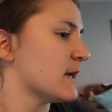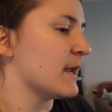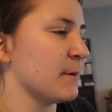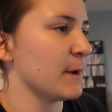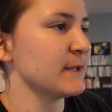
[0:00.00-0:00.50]

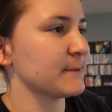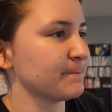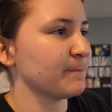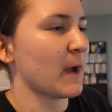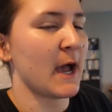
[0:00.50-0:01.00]
anyways,
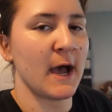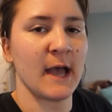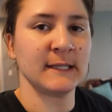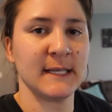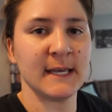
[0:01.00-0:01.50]

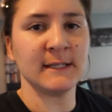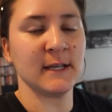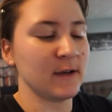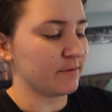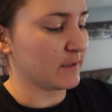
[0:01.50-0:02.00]
uh, at the
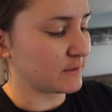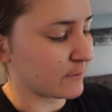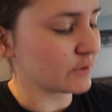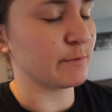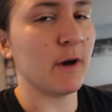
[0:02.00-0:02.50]
end of this
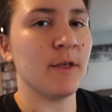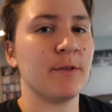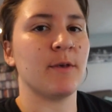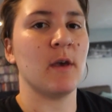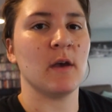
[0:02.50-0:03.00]
first
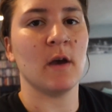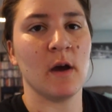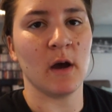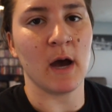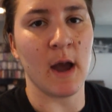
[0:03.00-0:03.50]
month,
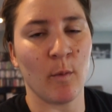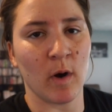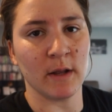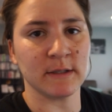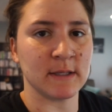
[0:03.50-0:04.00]
I
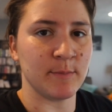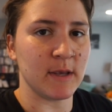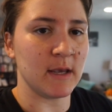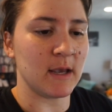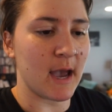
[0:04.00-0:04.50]
want to
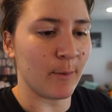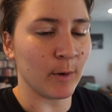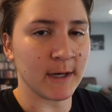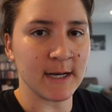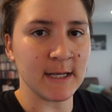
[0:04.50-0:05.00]
be at
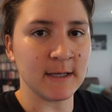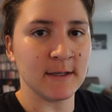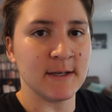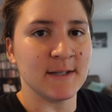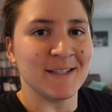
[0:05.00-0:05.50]
190.
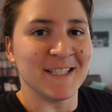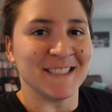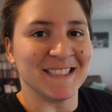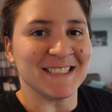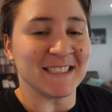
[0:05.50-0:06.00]

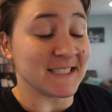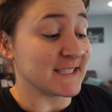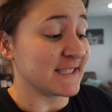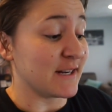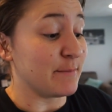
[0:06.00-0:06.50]

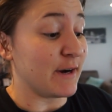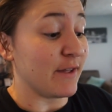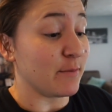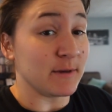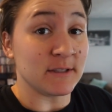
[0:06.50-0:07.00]
This is gonna
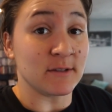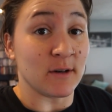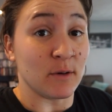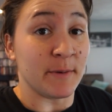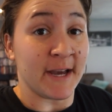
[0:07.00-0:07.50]
bother me
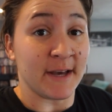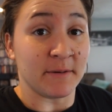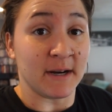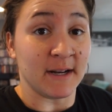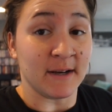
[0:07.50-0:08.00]
so
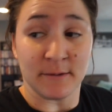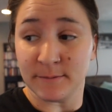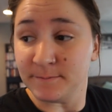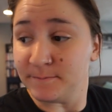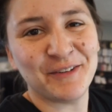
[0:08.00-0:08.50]
bad right now.
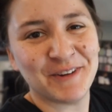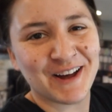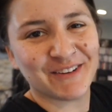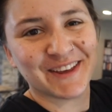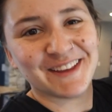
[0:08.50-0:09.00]
I
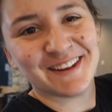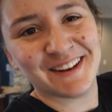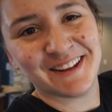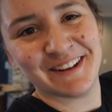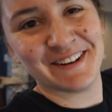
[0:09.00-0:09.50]
found it.
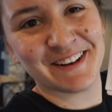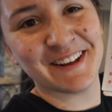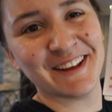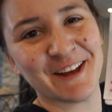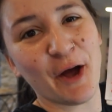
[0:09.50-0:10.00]

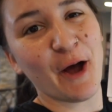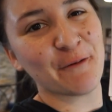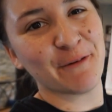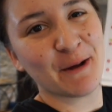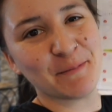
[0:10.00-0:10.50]

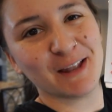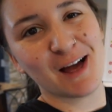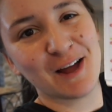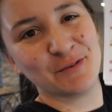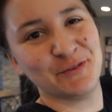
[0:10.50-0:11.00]
I found my
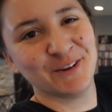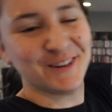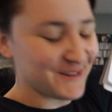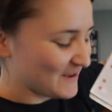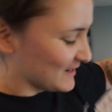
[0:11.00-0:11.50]
life.
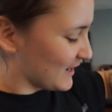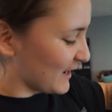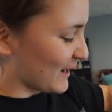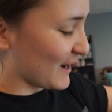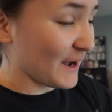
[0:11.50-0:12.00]

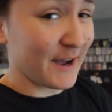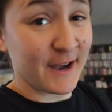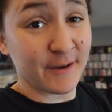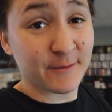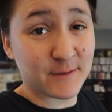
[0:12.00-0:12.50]

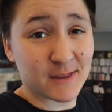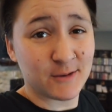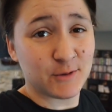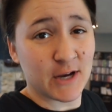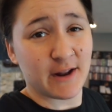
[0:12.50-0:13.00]
Uh,
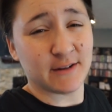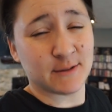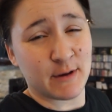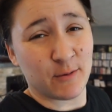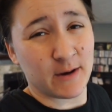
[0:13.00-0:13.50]
shout out
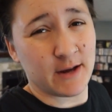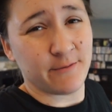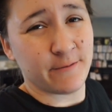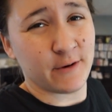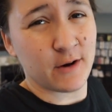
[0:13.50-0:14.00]
to my
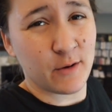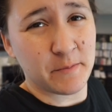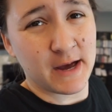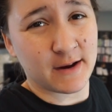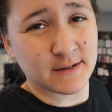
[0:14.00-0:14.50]
wife for
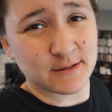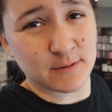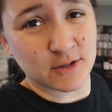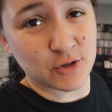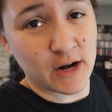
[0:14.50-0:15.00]
going back
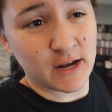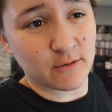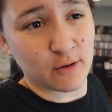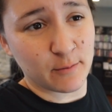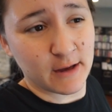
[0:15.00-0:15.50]
into the
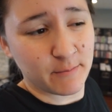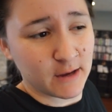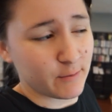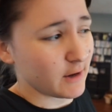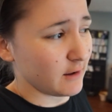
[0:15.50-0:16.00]
training room at
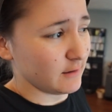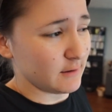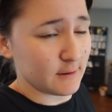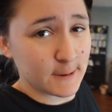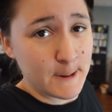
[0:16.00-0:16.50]
PayPal
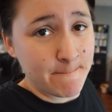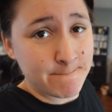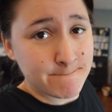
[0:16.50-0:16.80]
and uh,